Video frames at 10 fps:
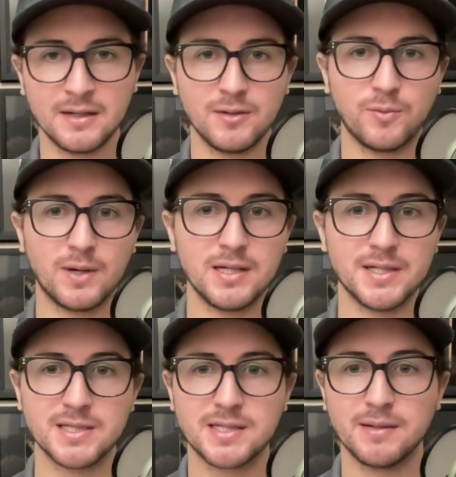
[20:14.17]

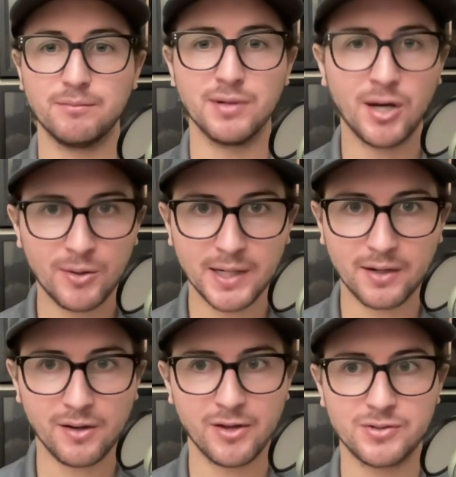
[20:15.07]
was blowing
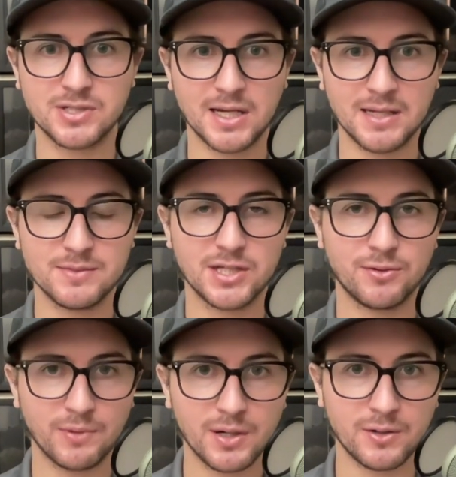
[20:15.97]
all those games in a
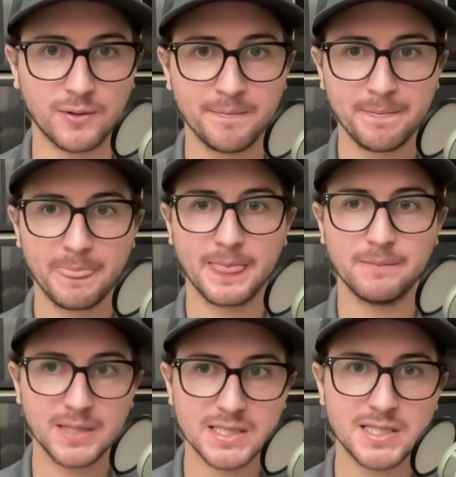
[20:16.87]
row
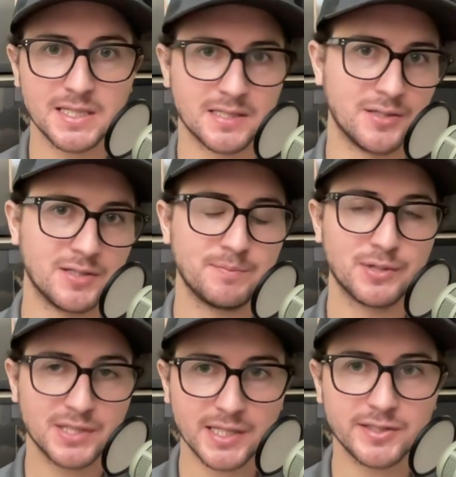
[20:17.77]
mid-season,
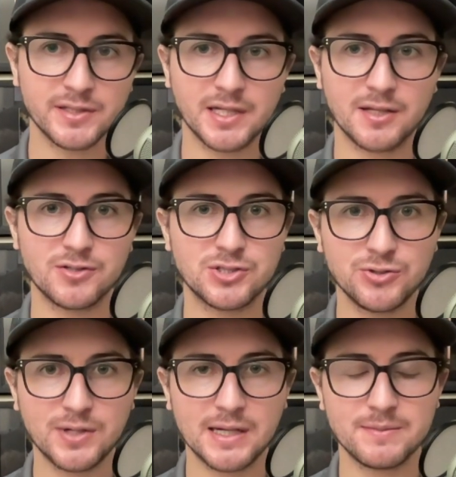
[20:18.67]
particularly those
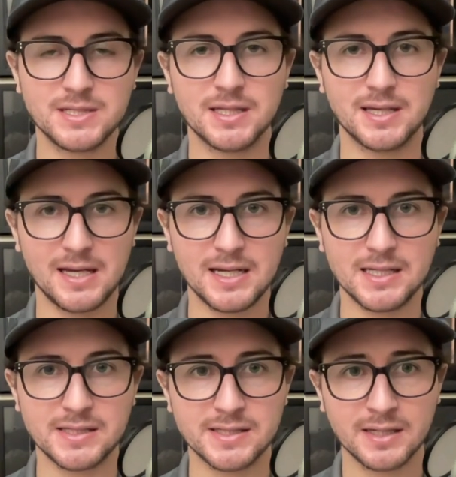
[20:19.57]
two games to the
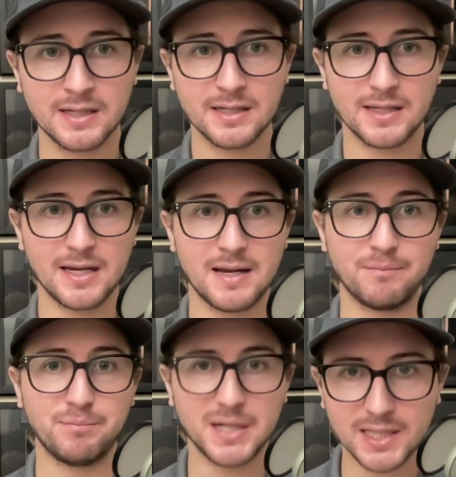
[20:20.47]
A's. They
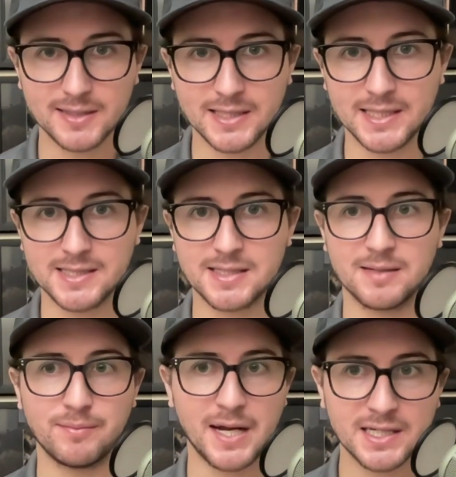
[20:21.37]
had big leads
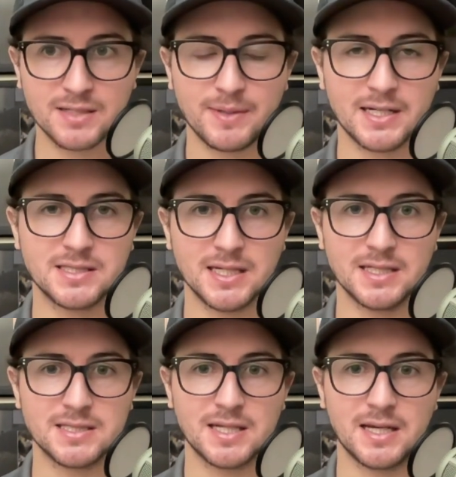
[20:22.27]
in back-to-back
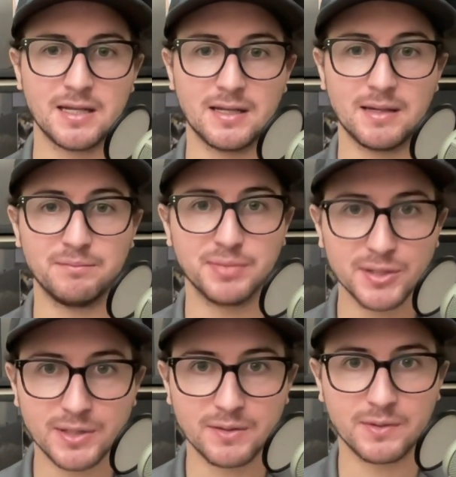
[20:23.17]
days, and they
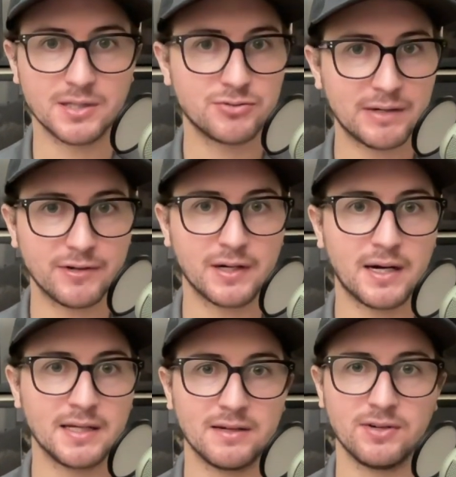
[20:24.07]
blew it with Trevor
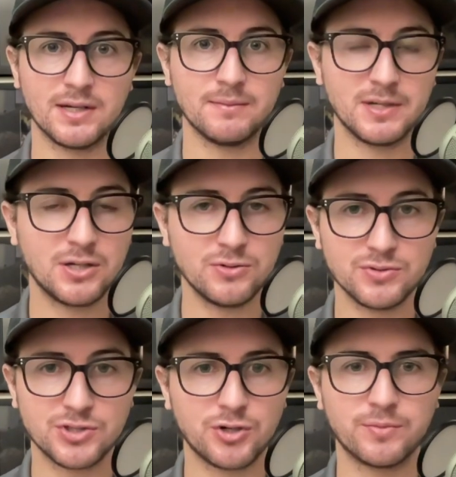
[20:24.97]
Gott giving up
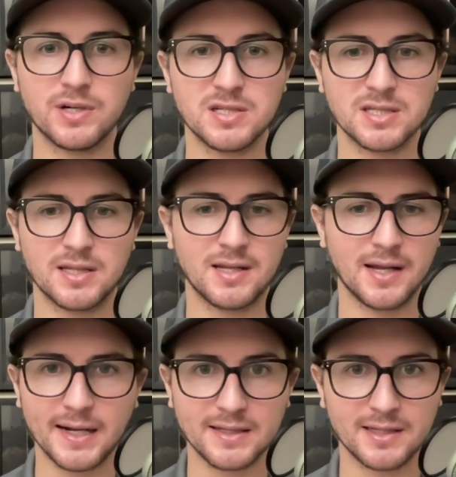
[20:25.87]
huge home runs in the
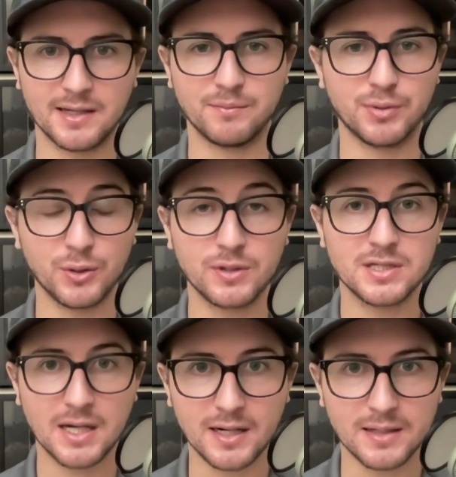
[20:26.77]
ninth, I think, both
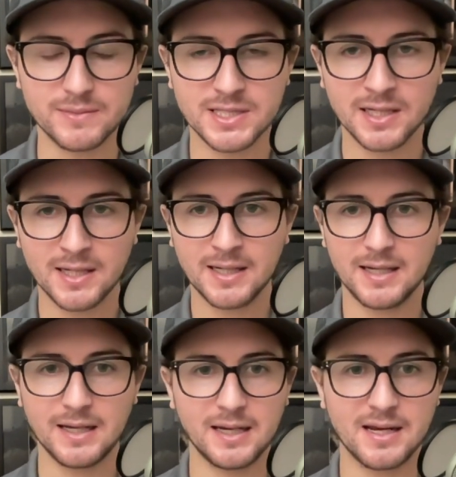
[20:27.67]
times.
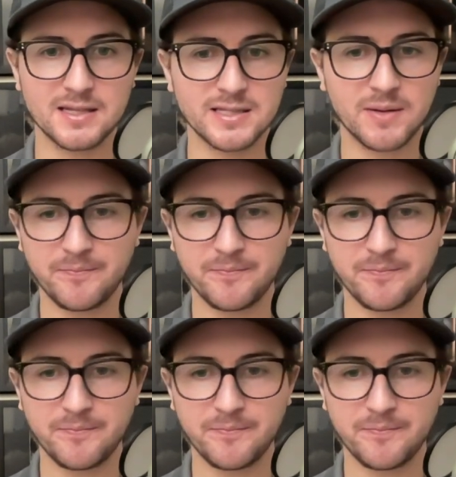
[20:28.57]
And